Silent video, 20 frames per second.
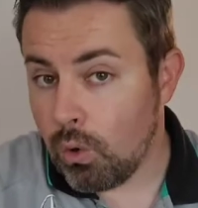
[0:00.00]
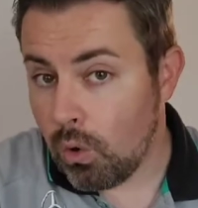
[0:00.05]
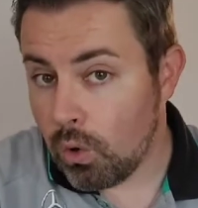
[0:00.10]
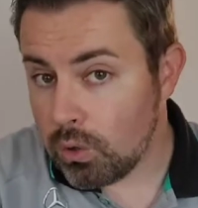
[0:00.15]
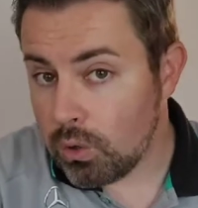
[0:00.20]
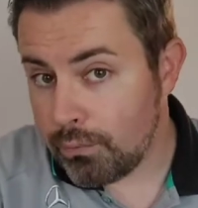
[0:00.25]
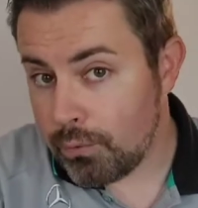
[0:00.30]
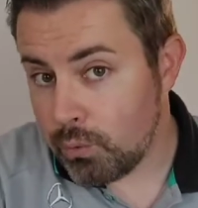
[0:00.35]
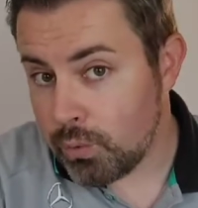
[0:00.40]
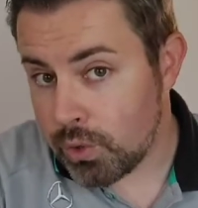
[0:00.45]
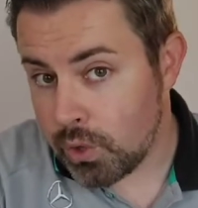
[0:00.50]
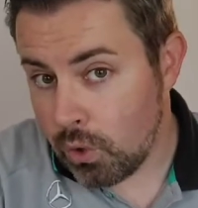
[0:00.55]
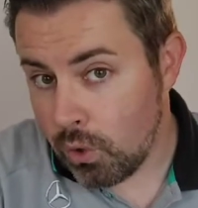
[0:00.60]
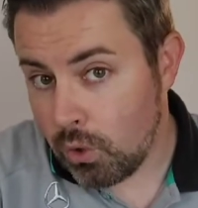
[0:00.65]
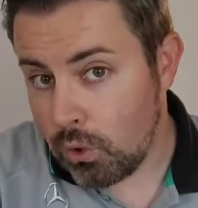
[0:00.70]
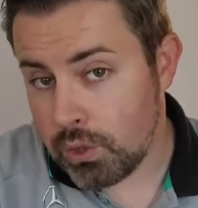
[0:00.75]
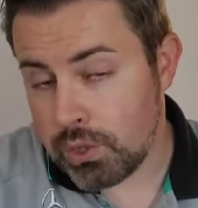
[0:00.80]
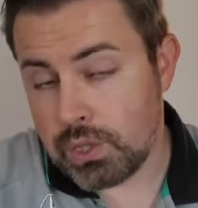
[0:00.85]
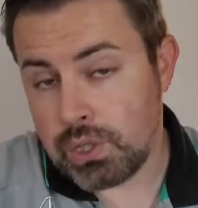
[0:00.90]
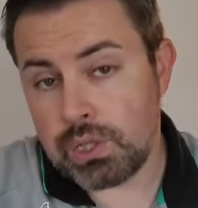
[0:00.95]
all of those
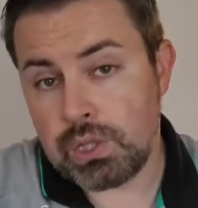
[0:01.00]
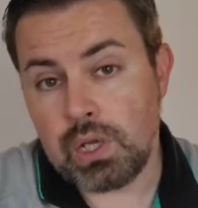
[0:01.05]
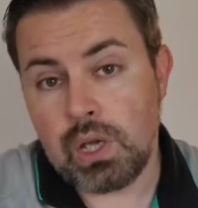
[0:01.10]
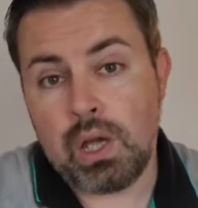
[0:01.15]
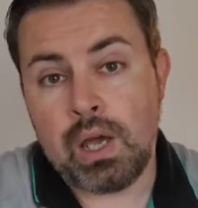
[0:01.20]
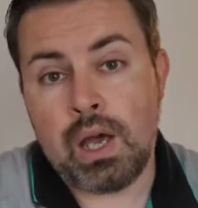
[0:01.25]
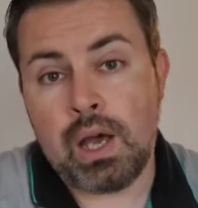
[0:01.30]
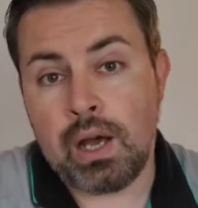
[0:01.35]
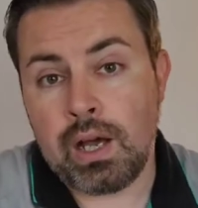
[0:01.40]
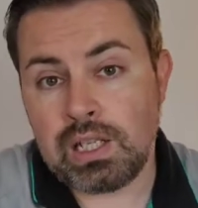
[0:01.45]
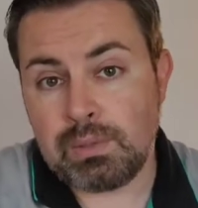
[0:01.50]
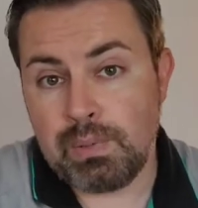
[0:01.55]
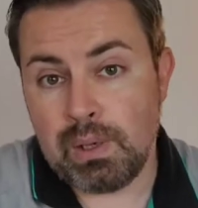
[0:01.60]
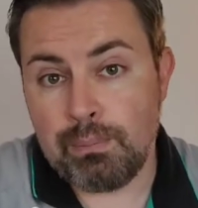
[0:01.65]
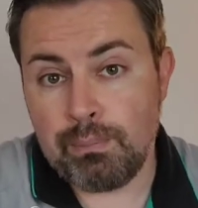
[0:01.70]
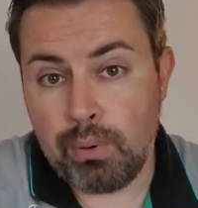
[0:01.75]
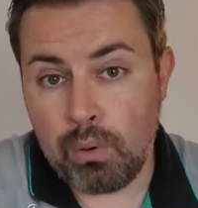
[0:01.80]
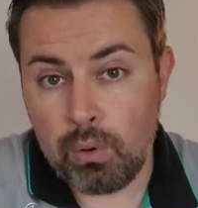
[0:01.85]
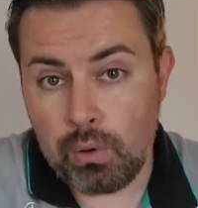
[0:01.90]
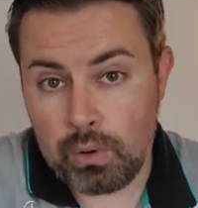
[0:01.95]
costs had to be
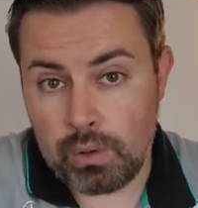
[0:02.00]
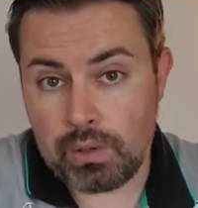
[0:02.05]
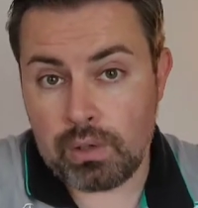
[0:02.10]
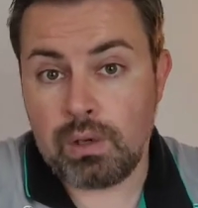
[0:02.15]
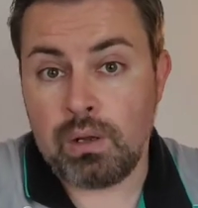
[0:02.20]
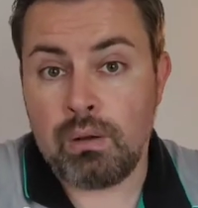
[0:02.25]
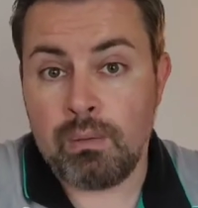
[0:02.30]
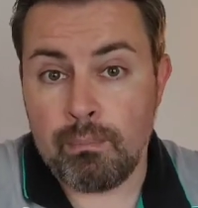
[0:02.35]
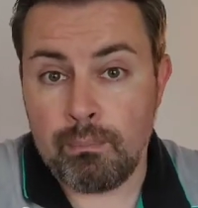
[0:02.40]
borne